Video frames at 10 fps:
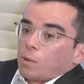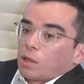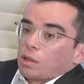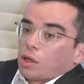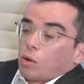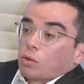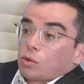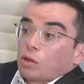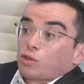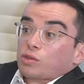And they
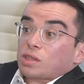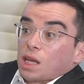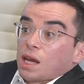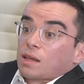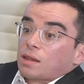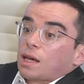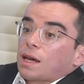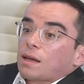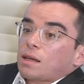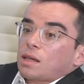also understand
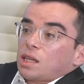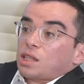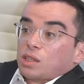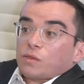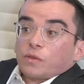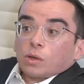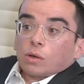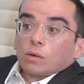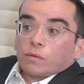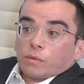that it's
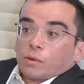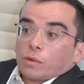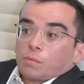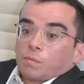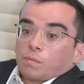difficult for,